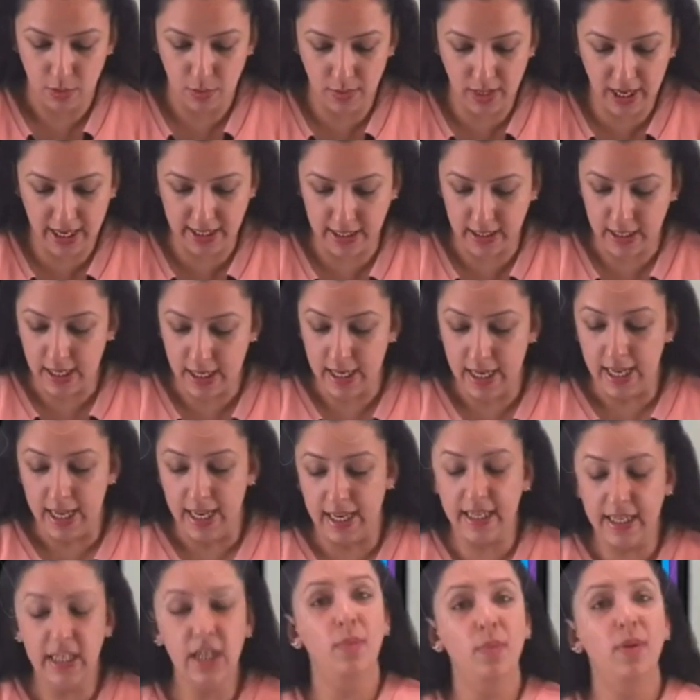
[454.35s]
Right?
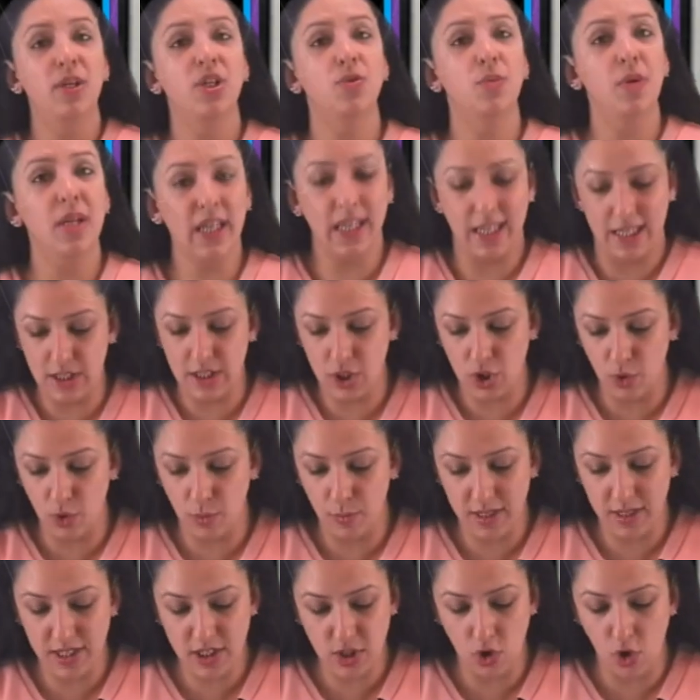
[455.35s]
Individual
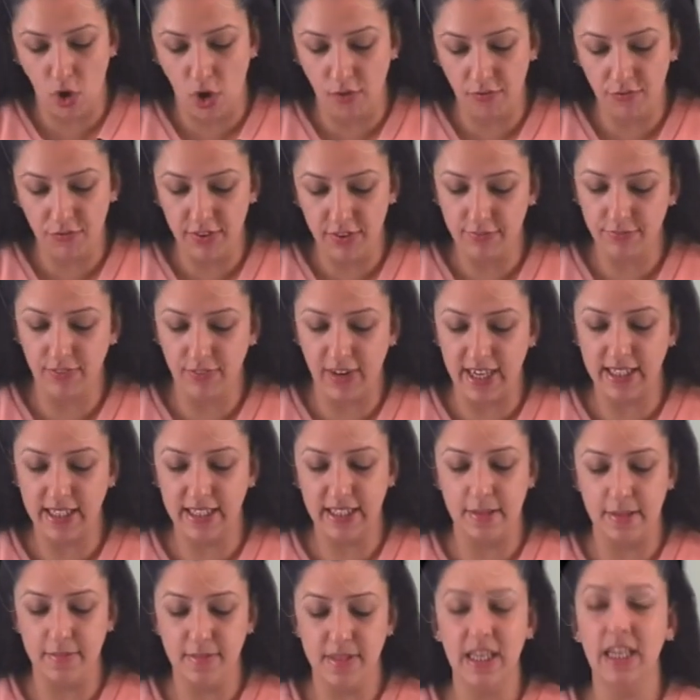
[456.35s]
consumers often find
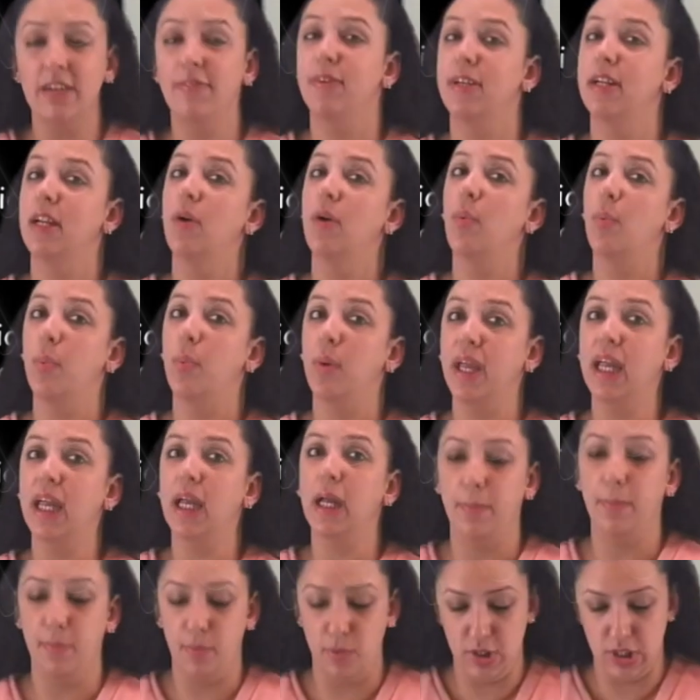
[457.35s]
themselves in a weak
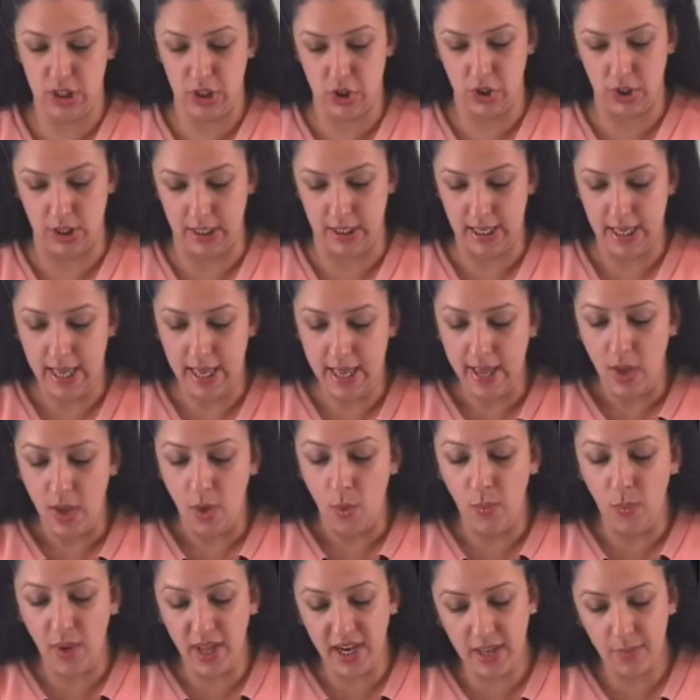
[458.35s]
position.
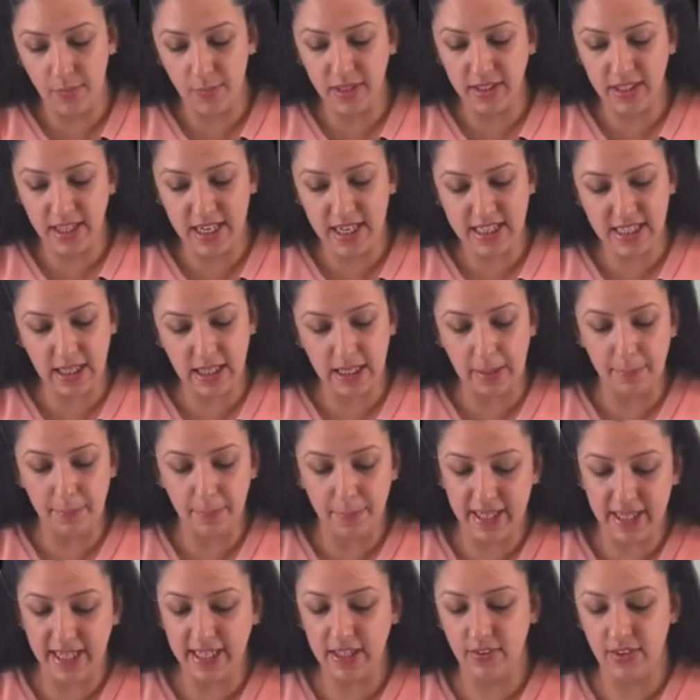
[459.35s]
Whenever there is a
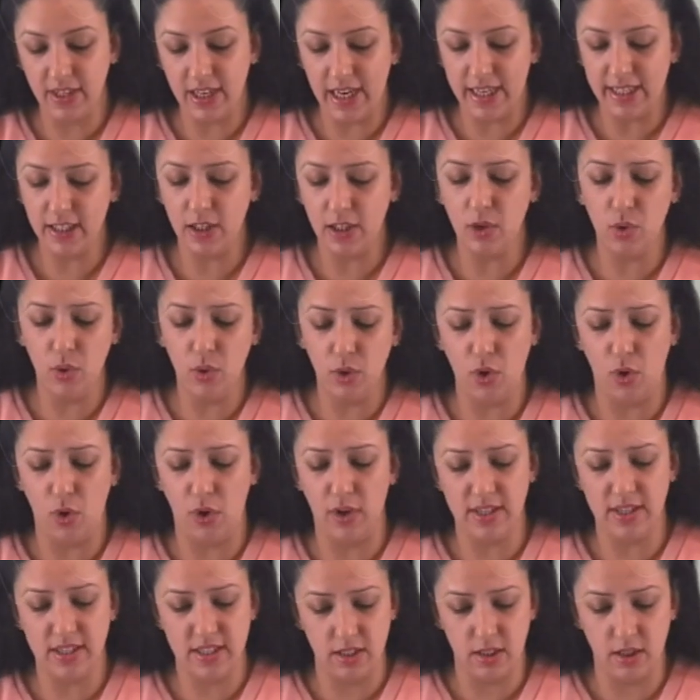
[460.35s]
complaint regarding a good or
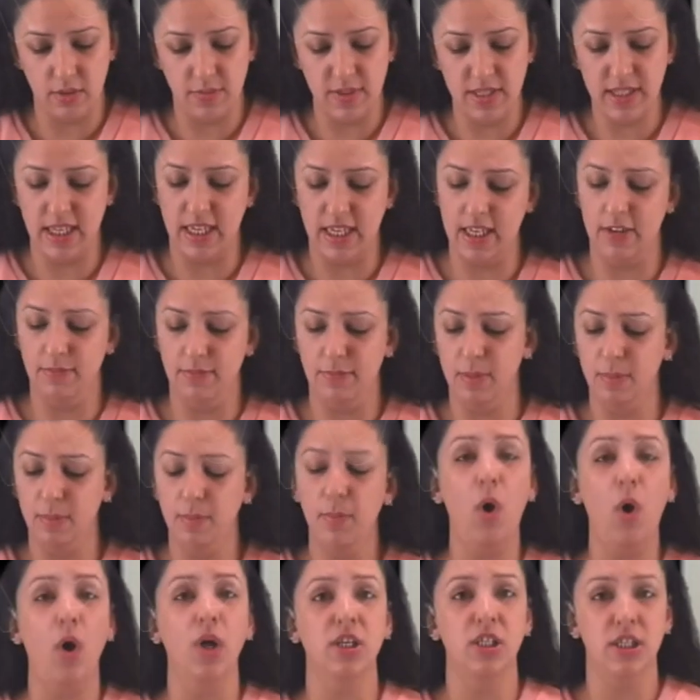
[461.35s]
a service that have been
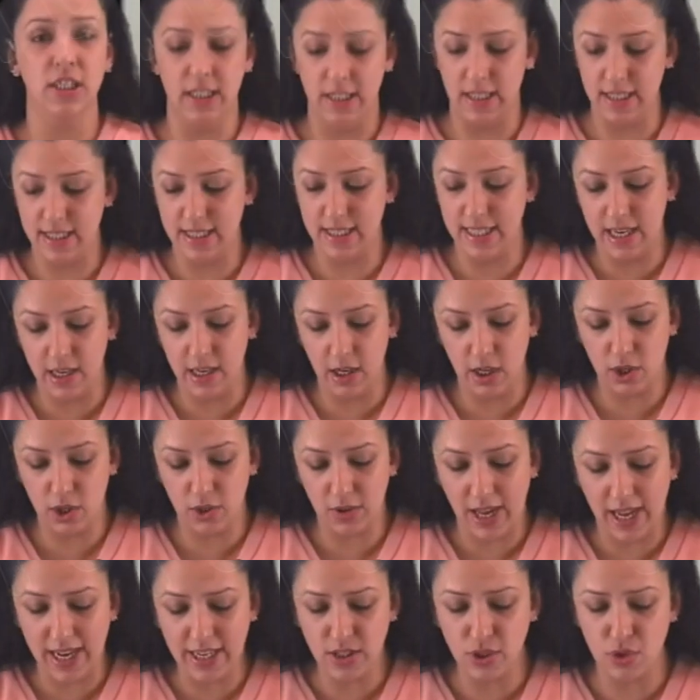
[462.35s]
bought, the seller
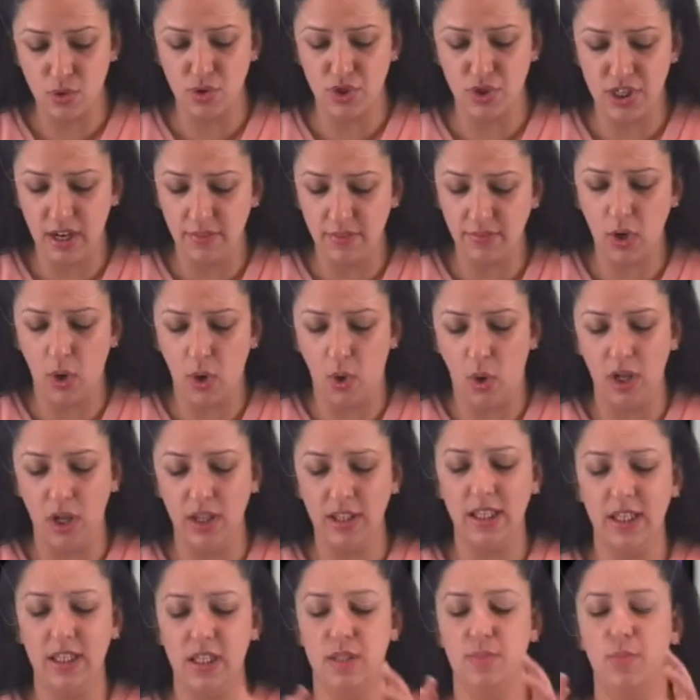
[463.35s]
tries to shift all
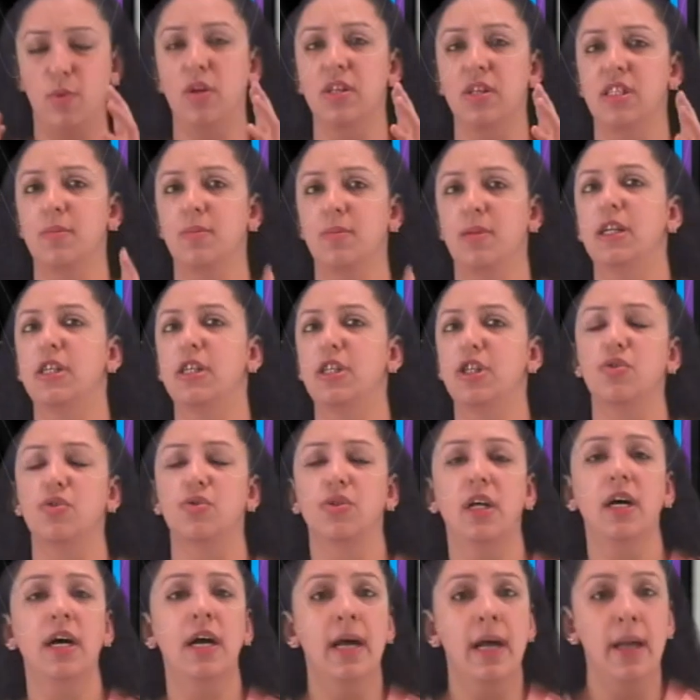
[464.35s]
the responsibility to
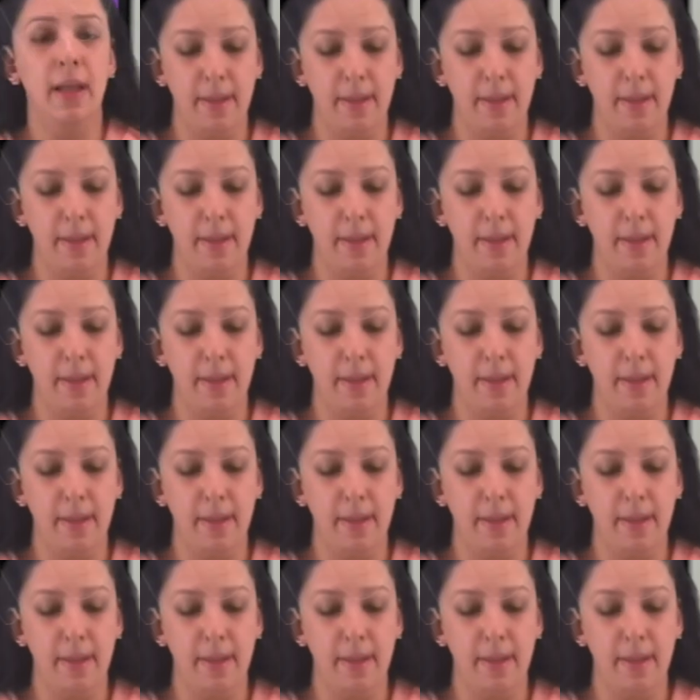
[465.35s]
the